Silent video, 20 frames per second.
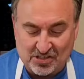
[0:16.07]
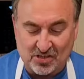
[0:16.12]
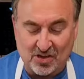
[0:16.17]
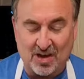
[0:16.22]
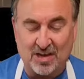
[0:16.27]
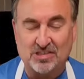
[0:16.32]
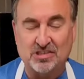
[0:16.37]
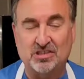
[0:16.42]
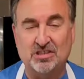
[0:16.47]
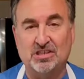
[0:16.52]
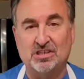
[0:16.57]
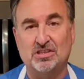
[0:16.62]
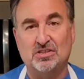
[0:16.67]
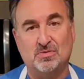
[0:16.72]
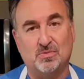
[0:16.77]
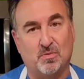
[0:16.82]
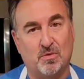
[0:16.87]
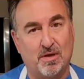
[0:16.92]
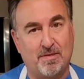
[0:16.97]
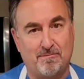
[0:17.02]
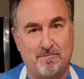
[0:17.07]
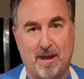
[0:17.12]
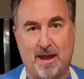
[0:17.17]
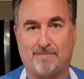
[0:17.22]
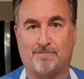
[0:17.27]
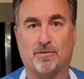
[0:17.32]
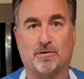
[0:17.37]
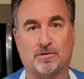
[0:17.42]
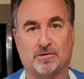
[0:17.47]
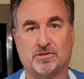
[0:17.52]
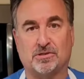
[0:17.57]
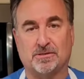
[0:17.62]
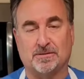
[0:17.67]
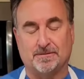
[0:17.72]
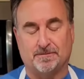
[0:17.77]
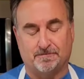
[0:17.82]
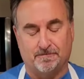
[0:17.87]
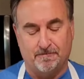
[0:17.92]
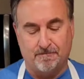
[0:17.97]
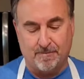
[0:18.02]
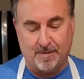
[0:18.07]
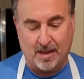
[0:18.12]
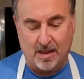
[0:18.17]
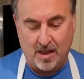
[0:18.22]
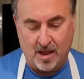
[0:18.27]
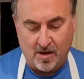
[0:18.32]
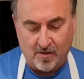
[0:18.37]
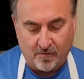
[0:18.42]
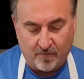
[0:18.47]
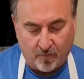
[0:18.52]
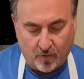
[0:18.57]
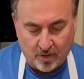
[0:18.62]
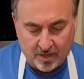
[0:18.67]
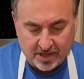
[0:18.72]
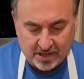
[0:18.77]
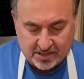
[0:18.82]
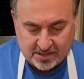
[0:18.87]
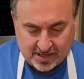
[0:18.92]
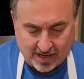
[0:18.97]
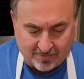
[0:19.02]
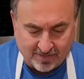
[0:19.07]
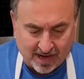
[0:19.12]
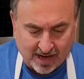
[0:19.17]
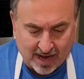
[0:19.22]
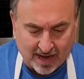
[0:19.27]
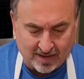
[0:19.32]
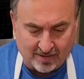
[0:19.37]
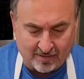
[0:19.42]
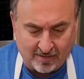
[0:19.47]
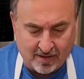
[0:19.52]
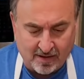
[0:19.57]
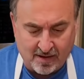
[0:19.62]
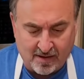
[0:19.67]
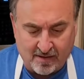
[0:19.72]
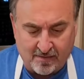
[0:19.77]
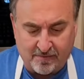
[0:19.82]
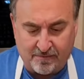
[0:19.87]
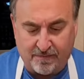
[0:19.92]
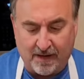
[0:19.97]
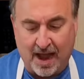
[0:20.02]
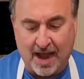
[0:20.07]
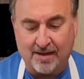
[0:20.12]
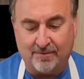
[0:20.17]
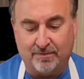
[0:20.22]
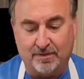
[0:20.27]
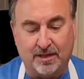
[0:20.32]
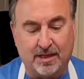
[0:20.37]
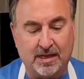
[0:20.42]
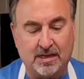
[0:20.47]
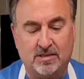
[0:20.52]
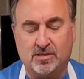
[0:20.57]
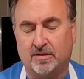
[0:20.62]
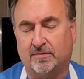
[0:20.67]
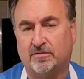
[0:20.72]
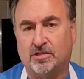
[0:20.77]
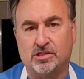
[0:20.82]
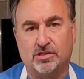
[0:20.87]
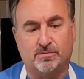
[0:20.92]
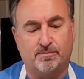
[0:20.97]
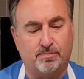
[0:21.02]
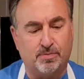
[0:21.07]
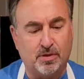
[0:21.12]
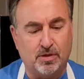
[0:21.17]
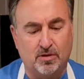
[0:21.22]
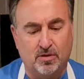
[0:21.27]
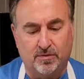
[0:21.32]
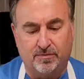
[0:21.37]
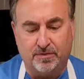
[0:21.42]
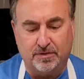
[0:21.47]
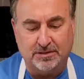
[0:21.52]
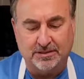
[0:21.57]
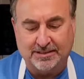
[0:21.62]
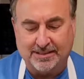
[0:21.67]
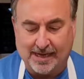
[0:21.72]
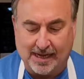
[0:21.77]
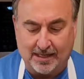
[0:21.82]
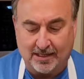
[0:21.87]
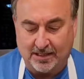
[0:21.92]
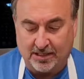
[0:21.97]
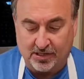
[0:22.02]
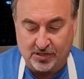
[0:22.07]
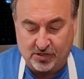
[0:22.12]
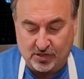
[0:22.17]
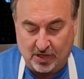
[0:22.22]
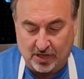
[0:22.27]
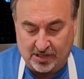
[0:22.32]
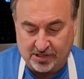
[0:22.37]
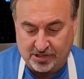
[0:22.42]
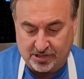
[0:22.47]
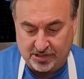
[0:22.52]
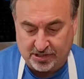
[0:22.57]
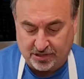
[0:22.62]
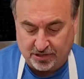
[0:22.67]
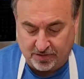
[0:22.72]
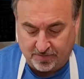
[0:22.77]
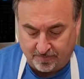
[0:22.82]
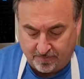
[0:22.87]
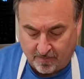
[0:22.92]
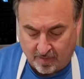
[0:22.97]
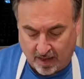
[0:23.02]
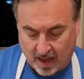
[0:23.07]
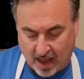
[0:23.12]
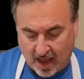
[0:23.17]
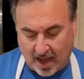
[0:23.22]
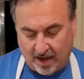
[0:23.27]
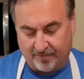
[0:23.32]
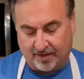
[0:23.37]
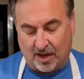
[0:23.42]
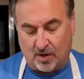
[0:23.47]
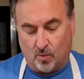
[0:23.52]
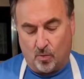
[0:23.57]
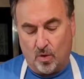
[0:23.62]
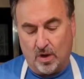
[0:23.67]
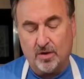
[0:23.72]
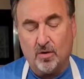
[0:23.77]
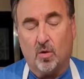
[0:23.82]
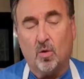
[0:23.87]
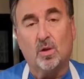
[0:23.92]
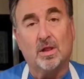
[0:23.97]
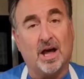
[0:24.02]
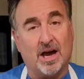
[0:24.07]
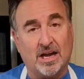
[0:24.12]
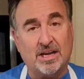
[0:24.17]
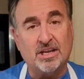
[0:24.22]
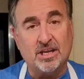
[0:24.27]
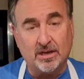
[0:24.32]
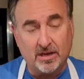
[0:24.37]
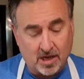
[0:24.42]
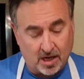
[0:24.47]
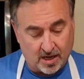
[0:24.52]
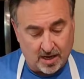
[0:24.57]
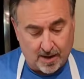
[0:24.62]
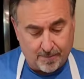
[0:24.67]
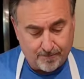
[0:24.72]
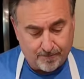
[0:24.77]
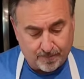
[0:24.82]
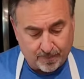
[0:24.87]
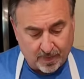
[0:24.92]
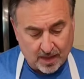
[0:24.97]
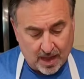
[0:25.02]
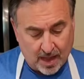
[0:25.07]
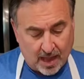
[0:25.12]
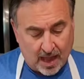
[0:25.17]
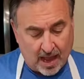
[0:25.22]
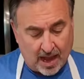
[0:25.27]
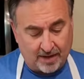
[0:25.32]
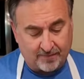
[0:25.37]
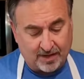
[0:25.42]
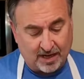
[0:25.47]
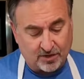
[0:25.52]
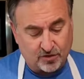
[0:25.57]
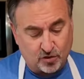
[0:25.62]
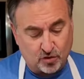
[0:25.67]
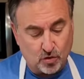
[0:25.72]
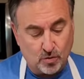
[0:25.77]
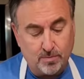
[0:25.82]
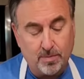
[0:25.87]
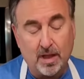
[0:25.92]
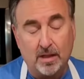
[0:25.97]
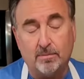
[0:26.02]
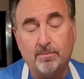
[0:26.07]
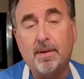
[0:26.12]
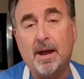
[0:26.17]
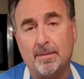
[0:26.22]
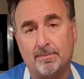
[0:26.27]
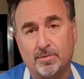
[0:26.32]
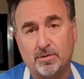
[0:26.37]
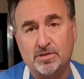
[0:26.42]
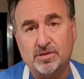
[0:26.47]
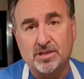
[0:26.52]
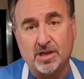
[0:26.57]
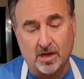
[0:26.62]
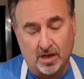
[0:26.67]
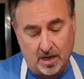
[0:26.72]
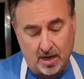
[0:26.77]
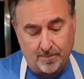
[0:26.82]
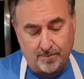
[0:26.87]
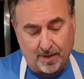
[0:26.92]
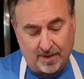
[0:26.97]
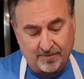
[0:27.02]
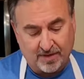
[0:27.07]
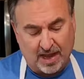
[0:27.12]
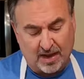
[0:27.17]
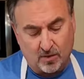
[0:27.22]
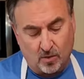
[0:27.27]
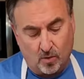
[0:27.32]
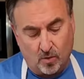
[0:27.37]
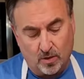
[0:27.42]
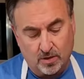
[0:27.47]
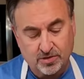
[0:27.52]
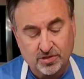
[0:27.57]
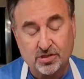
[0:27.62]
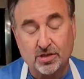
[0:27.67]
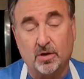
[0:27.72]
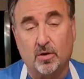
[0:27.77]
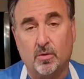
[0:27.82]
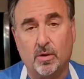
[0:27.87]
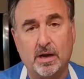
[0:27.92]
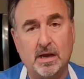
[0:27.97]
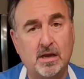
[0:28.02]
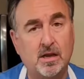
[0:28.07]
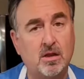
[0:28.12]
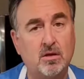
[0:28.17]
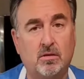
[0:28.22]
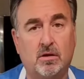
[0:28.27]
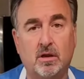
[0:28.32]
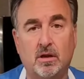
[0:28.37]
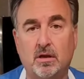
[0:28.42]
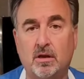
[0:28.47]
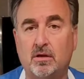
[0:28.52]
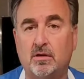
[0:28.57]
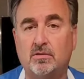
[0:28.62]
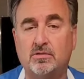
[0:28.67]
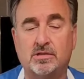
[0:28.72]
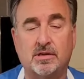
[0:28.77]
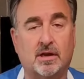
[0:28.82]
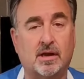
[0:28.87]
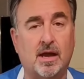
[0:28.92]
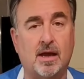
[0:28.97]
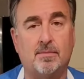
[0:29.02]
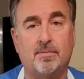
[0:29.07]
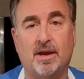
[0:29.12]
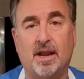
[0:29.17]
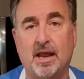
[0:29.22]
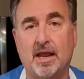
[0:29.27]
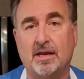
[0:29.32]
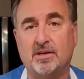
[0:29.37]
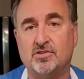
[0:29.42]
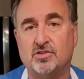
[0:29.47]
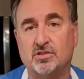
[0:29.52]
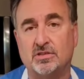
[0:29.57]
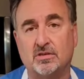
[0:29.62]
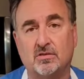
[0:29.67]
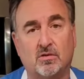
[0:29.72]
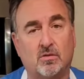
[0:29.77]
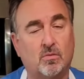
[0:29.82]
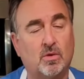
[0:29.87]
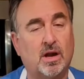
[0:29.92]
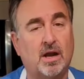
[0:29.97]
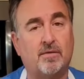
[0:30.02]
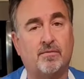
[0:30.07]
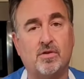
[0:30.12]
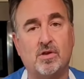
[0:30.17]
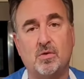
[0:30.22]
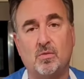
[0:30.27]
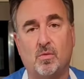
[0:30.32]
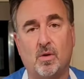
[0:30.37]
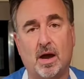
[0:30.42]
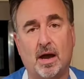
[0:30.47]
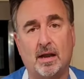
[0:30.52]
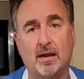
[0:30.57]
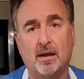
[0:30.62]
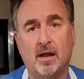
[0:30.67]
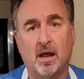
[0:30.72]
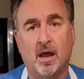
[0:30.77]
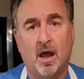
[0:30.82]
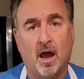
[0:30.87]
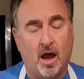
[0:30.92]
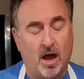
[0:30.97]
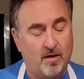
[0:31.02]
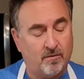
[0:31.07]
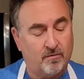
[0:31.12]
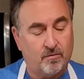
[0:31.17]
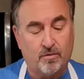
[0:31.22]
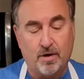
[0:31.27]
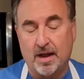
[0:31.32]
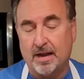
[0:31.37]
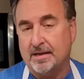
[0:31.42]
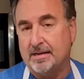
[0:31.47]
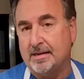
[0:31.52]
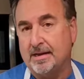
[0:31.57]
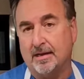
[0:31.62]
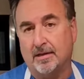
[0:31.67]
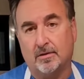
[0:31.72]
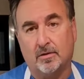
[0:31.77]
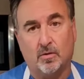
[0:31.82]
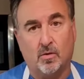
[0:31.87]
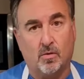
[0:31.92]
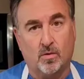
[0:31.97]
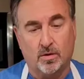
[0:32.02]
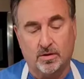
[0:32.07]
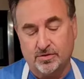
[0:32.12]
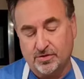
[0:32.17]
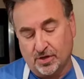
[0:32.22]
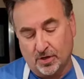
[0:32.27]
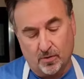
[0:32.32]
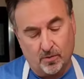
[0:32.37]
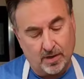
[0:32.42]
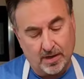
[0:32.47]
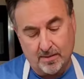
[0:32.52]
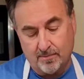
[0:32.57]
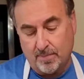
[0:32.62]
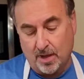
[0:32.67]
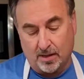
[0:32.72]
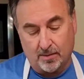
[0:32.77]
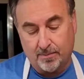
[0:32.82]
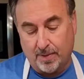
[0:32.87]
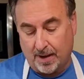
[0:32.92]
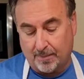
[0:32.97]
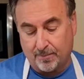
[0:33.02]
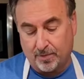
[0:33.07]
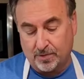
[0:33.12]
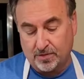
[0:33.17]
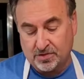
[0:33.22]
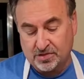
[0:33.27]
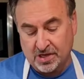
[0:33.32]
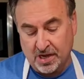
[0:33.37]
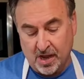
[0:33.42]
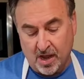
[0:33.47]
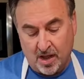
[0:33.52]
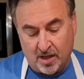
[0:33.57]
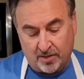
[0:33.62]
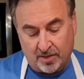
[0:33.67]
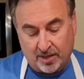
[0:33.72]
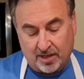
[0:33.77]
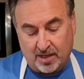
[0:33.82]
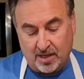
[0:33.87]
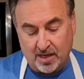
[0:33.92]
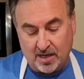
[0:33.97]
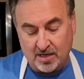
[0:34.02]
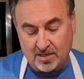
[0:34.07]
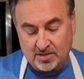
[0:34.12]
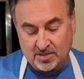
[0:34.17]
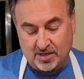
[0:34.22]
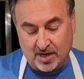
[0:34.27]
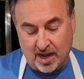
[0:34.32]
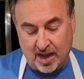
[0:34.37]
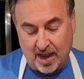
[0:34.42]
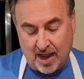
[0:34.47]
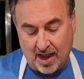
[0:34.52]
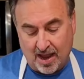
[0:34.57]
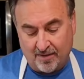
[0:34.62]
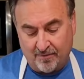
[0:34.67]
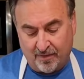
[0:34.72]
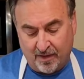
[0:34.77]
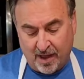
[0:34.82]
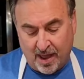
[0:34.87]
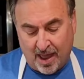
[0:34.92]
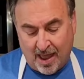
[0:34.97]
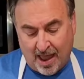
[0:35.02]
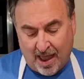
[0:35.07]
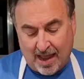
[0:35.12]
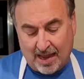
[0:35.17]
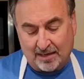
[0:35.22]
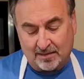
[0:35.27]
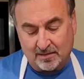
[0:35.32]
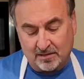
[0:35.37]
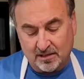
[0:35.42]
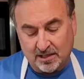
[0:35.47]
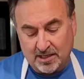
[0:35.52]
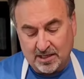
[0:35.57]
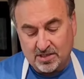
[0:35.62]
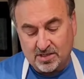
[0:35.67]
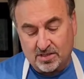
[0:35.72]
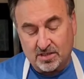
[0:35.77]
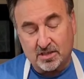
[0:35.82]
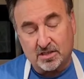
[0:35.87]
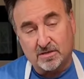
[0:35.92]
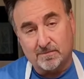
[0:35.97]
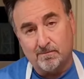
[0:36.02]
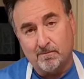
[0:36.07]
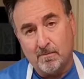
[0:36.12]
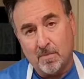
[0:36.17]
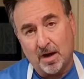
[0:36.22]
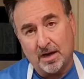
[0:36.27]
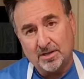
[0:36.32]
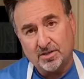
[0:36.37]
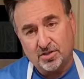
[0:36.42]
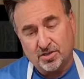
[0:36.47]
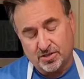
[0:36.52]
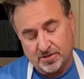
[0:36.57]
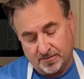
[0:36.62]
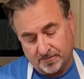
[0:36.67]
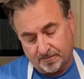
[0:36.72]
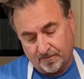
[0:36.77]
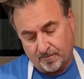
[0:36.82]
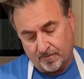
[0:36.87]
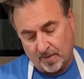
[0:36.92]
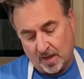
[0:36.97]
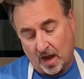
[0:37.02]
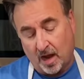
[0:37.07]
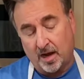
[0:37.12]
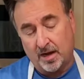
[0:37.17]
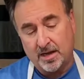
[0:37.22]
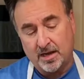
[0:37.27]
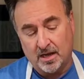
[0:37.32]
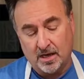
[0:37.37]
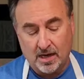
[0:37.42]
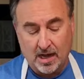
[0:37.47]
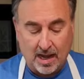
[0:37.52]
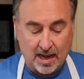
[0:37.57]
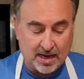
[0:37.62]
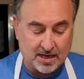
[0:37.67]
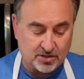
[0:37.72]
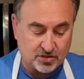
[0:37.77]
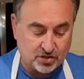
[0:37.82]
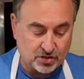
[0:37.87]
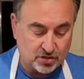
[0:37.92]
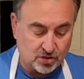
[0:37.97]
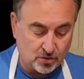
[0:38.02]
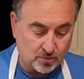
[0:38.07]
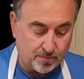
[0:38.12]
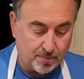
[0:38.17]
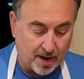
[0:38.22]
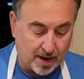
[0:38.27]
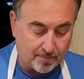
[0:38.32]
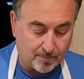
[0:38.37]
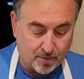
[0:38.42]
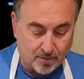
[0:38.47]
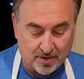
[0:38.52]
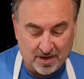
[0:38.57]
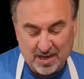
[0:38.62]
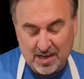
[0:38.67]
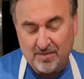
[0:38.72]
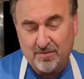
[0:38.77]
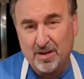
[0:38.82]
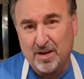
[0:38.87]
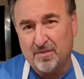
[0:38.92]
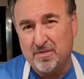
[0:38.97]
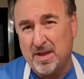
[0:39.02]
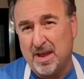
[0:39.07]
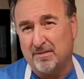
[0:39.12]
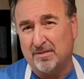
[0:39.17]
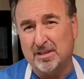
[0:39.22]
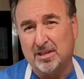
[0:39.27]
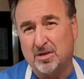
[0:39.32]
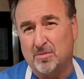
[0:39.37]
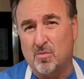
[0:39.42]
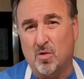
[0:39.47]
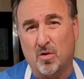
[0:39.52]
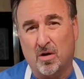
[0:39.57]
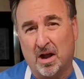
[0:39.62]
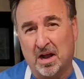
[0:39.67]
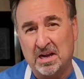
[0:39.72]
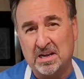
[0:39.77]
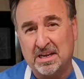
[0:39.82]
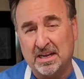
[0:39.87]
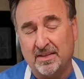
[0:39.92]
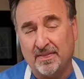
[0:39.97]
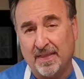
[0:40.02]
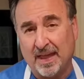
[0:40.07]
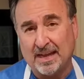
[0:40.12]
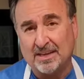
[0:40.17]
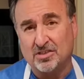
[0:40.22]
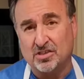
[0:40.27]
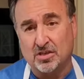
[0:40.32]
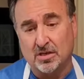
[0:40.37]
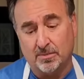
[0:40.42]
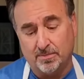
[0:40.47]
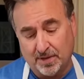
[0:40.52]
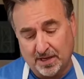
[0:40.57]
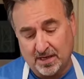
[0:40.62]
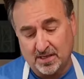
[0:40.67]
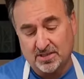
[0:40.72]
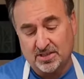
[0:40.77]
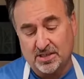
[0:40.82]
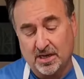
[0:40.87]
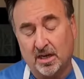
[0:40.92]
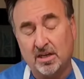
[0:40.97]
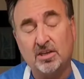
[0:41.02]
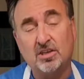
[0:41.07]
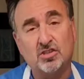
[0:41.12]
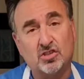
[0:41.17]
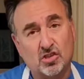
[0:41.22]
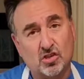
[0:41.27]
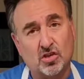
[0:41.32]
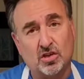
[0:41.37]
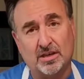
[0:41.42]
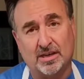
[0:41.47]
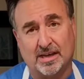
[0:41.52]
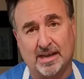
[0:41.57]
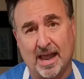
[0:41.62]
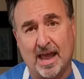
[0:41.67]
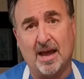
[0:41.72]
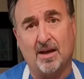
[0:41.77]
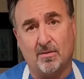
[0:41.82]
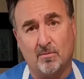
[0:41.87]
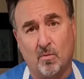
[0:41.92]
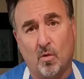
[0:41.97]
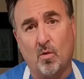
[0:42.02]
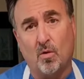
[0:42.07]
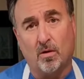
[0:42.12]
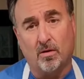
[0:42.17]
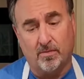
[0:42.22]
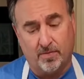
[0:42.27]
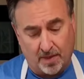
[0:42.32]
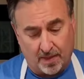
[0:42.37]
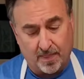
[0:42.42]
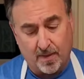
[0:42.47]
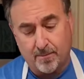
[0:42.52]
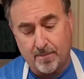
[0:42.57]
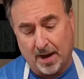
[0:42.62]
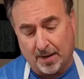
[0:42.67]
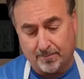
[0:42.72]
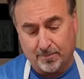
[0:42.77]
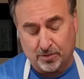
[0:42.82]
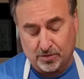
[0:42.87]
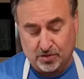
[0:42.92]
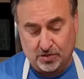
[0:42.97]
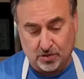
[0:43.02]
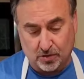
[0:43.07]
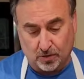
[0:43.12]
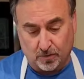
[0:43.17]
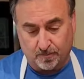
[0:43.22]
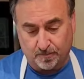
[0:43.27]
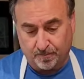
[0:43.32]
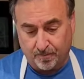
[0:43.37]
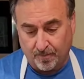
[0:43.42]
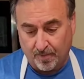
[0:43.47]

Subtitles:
sausage with peppers. For this, I've got 5 links of just beautiful Italian sausage. I've got 1 whole onion cut up. I've got 2 bell peppers cut up. I've got orange and green. You can use a combination or whatever you want of red, yellow, orange, and green bell peppers. The key is to have at least as much onion as you do pepper. And even if you have a little more onion, that's good because the onions cook down more than the peppers do.